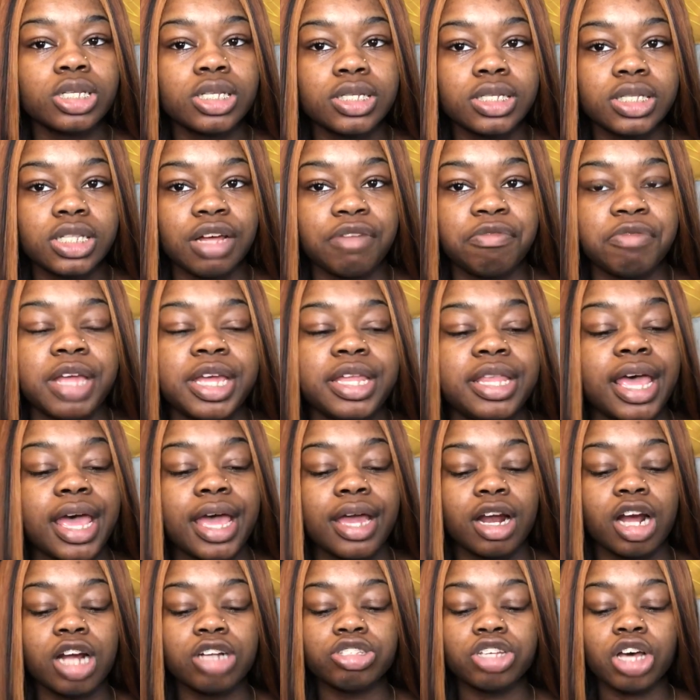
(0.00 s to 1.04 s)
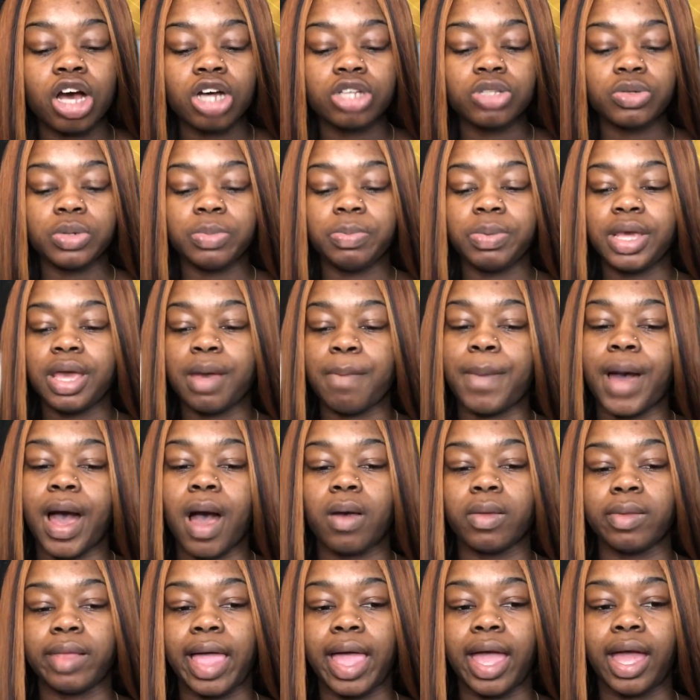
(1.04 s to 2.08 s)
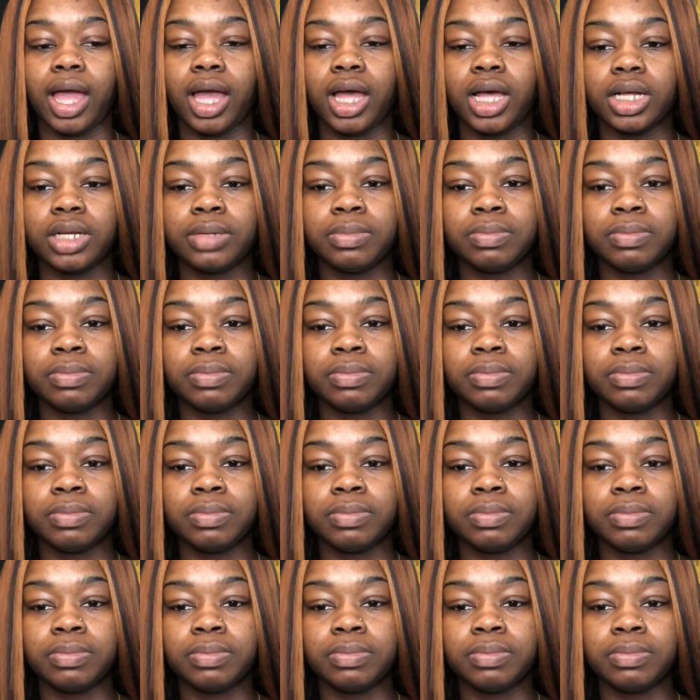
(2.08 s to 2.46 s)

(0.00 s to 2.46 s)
and stuff like that. And our talks would be about, like,